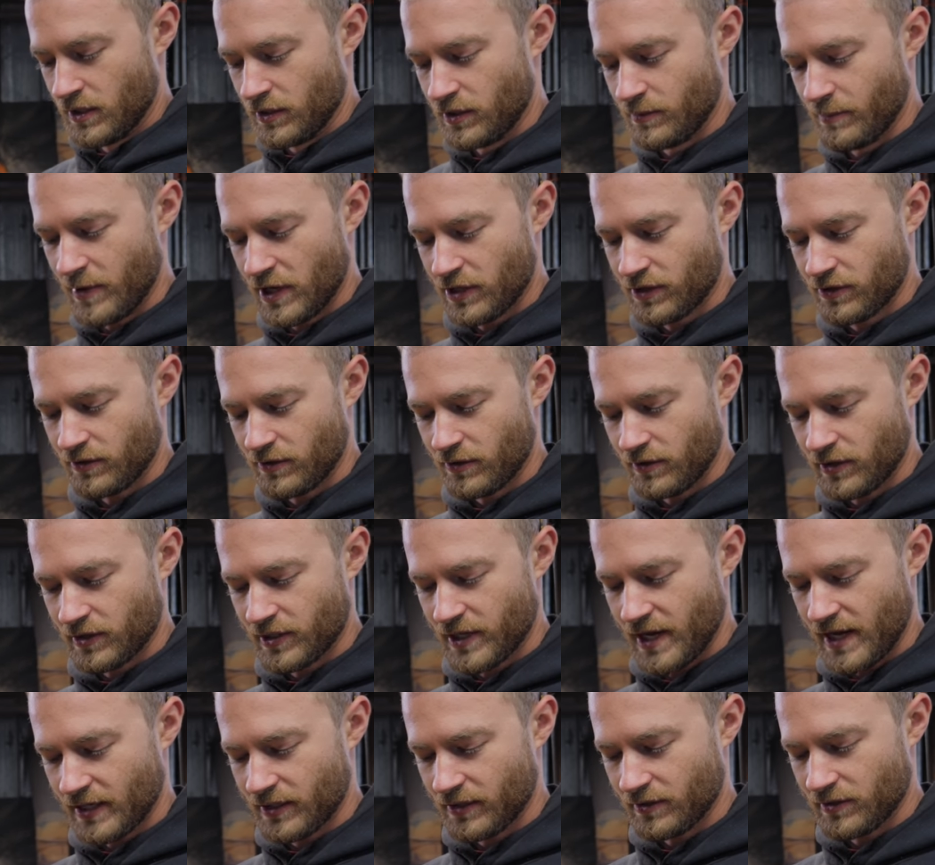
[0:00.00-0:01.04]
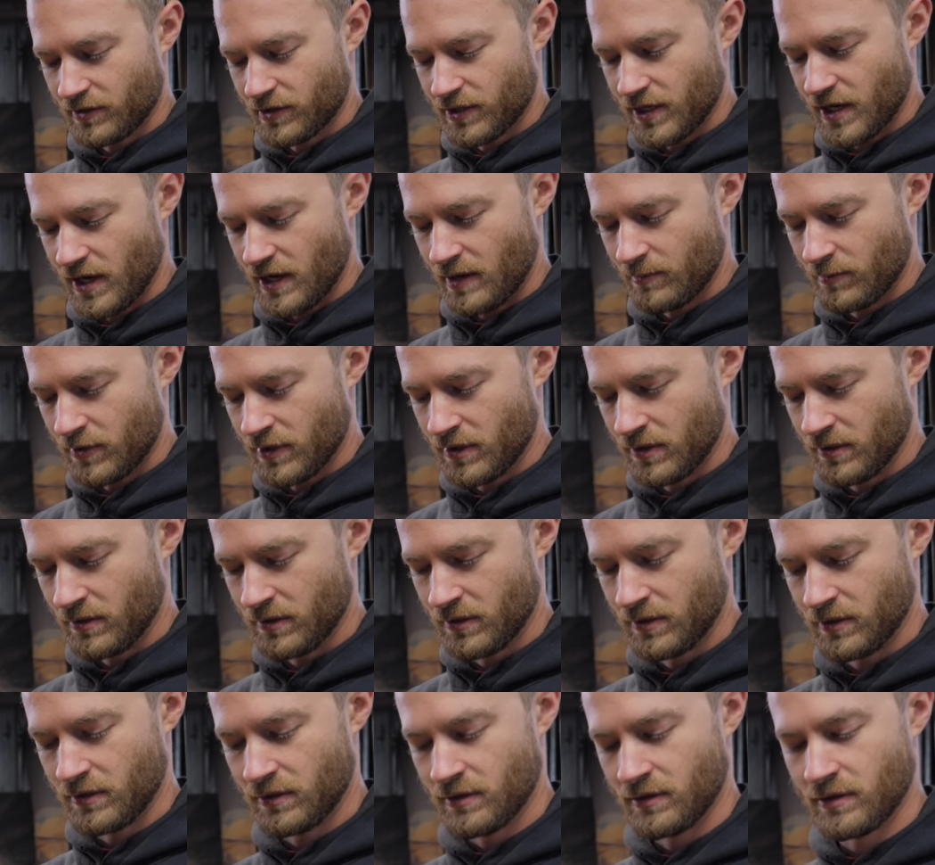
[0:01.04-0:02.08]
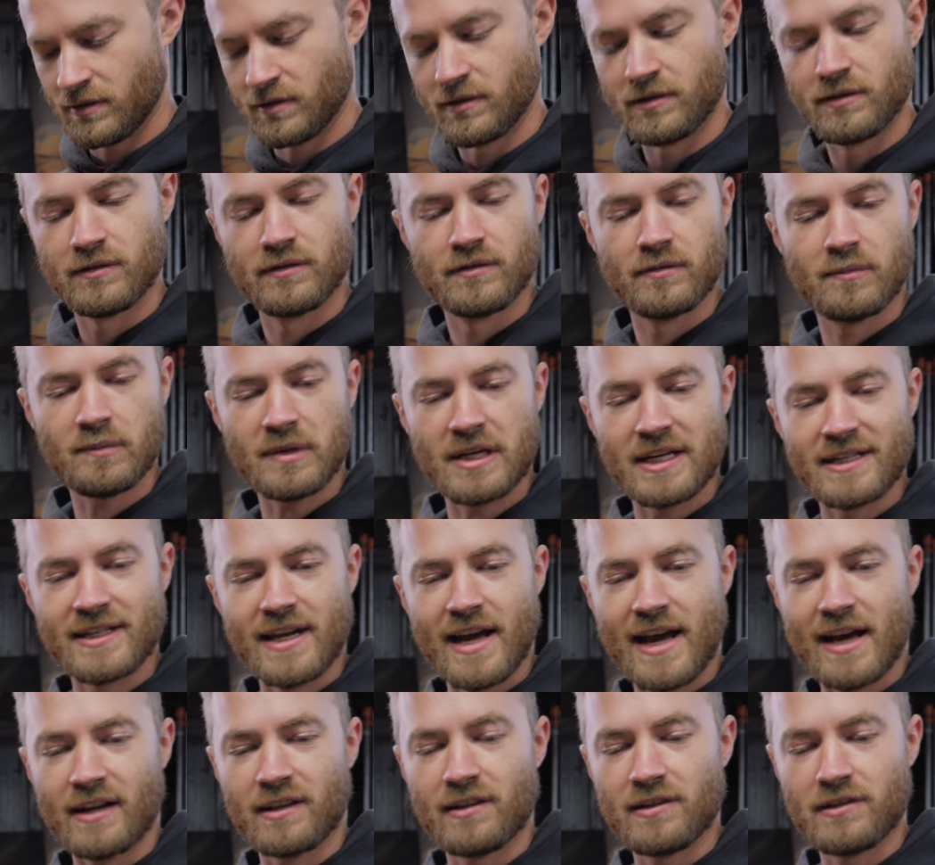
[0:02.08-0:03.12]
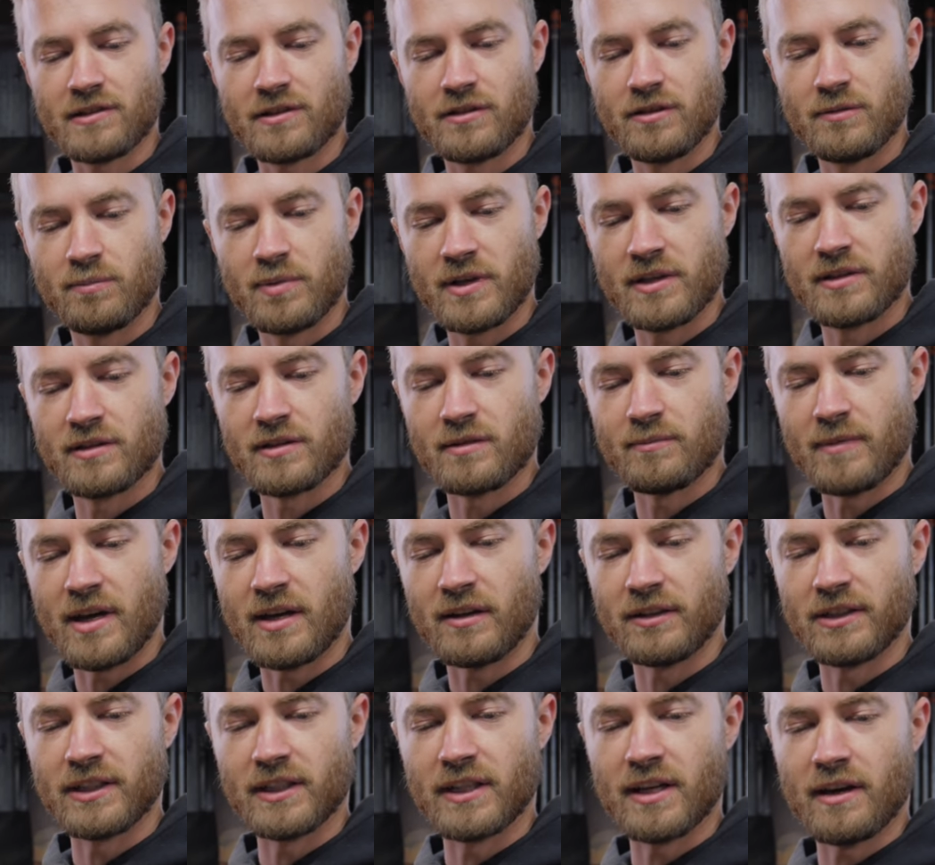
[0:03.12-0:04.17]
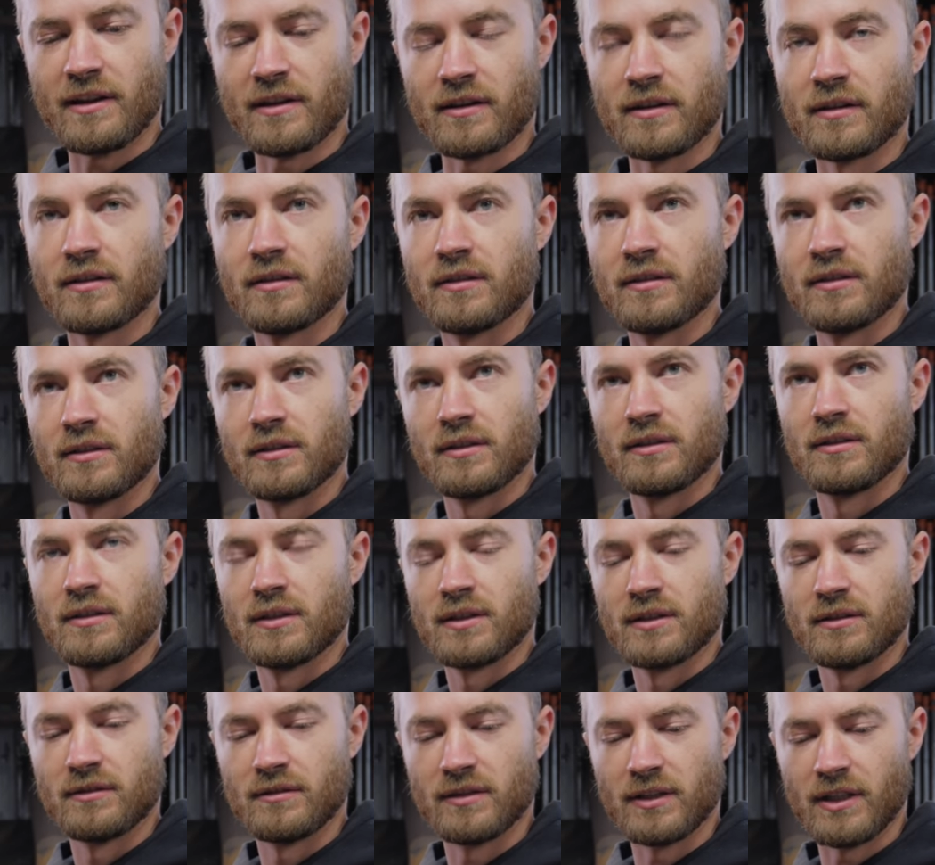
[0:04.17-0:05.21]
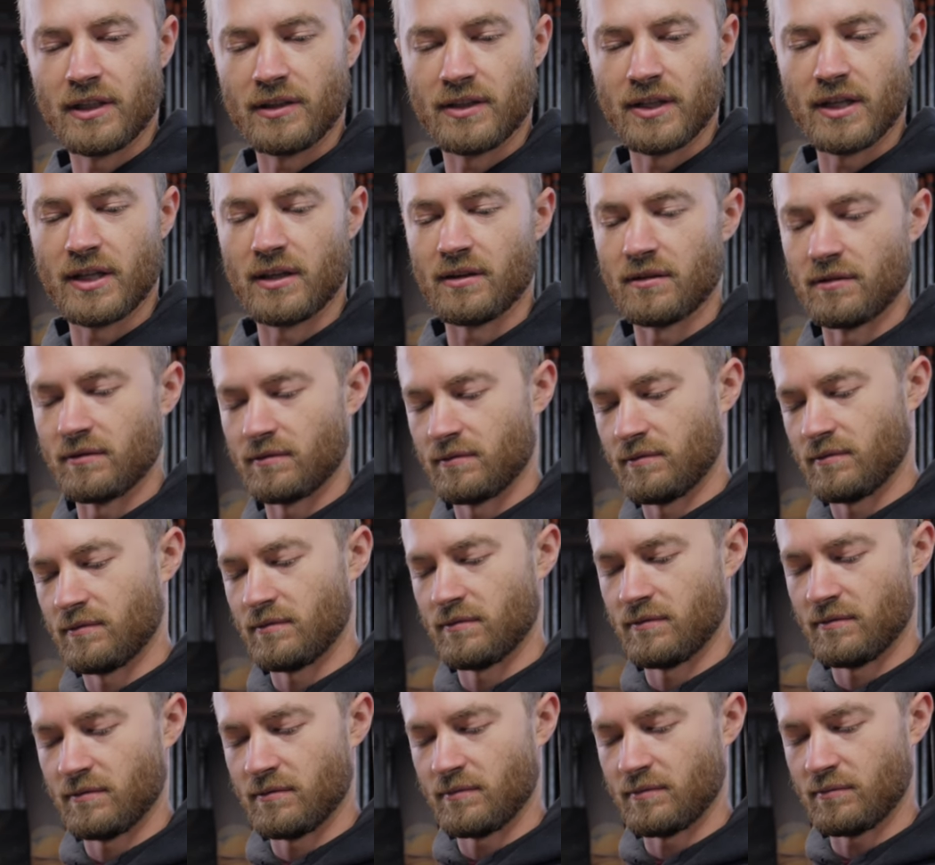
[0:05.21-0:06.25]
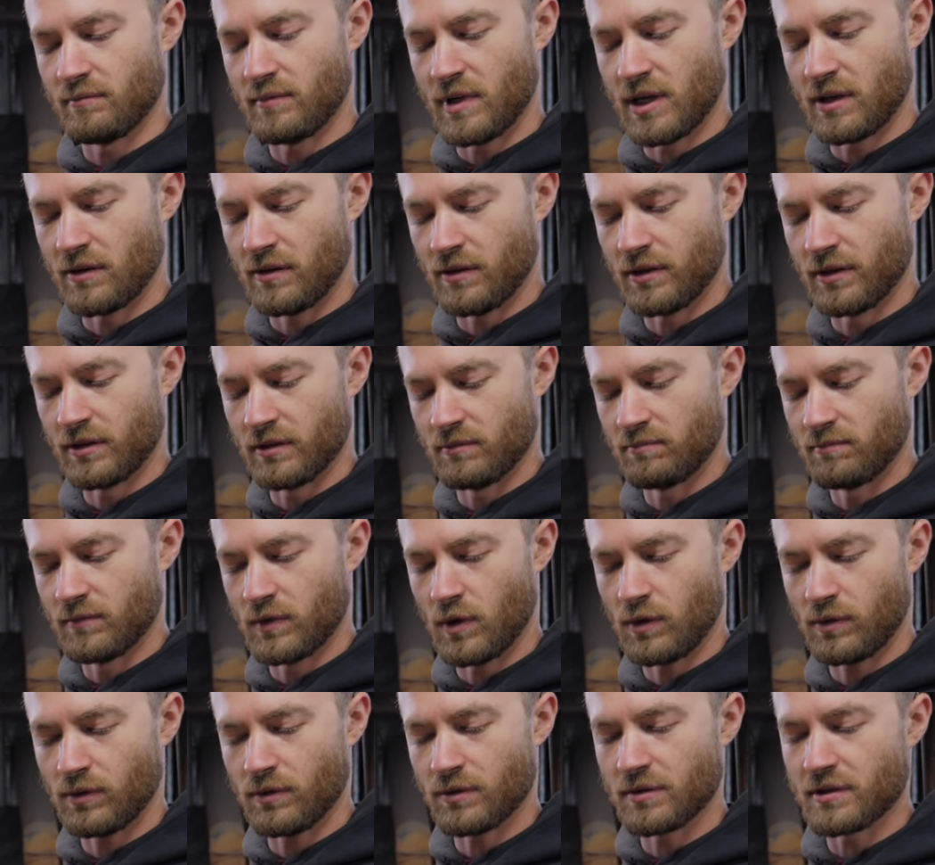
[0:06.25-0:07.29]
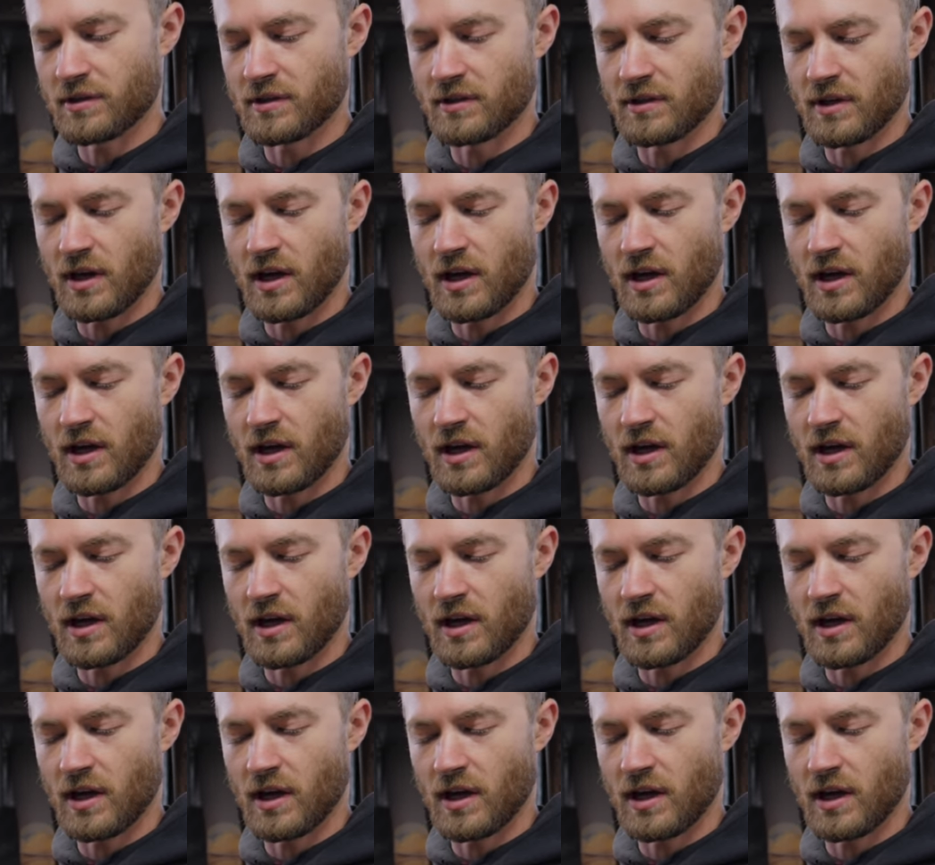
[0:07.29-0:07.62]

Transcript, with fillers: to make sure they're exactly the same, I'm gonna tack these two pieces of metal together and then make all the holes and